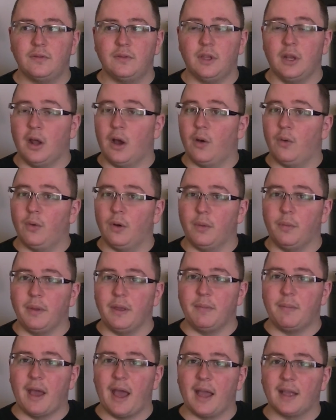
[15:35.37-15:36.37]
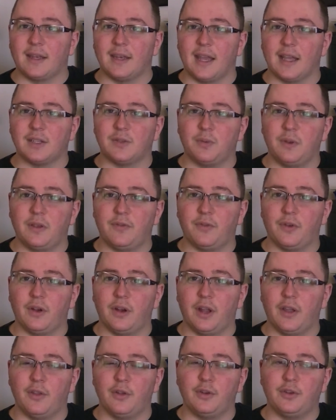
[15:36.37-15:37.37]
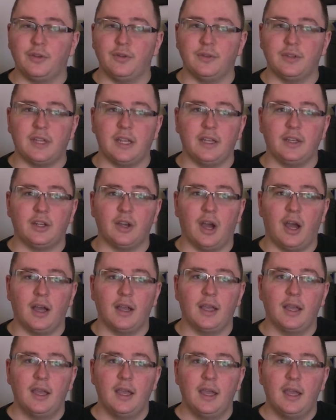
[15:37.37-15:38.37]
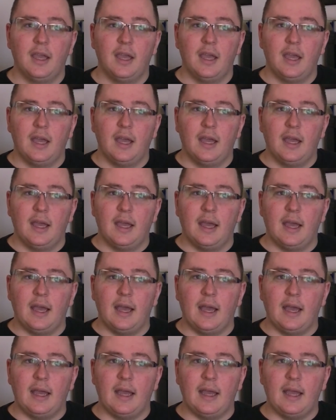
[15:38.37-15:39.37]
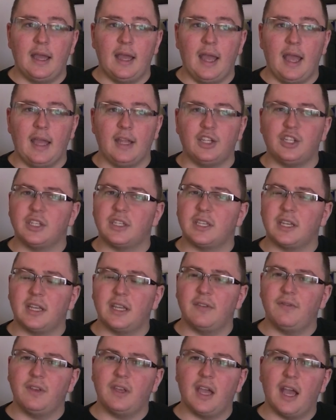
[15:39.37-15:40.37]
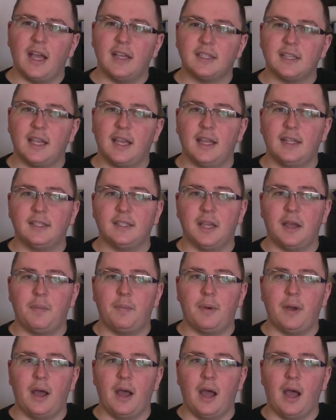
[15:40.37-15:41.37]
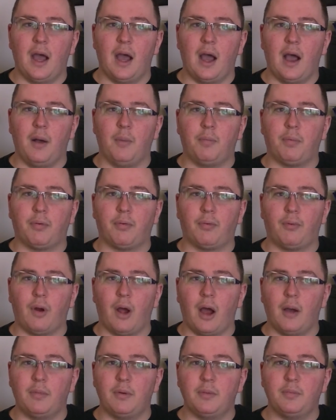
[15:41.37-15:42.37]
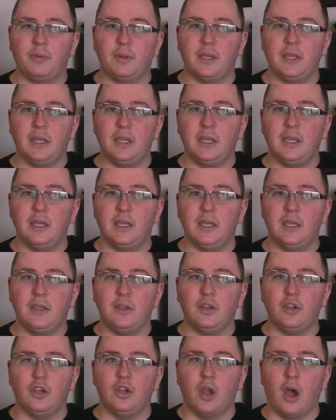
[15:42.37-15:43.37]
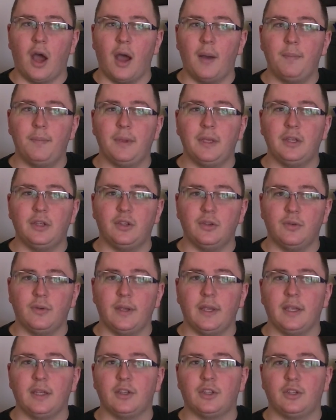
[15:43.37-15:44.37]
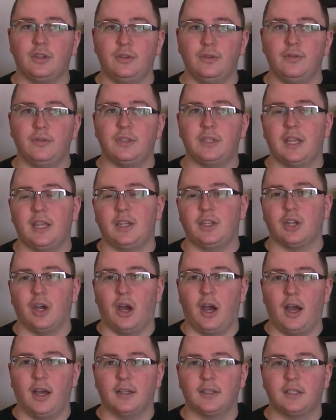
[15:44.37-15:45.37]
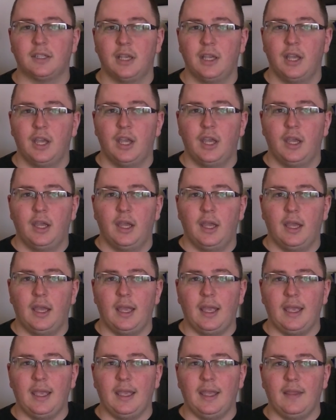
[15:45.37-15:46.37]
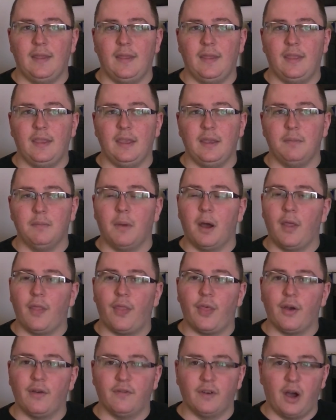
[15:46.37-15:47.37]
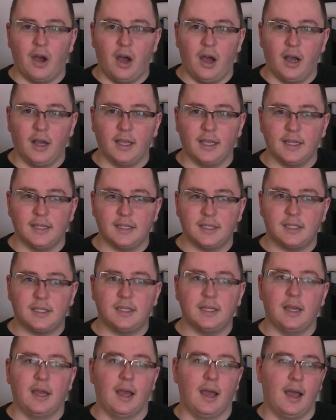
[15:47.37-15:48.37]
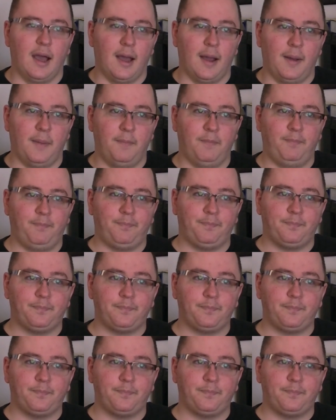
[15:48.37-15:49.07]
we'll be back next week for another Tuesday talk. And just to give you guys a heads up, I'll probably not be doing Tuesday talks in the month of August. I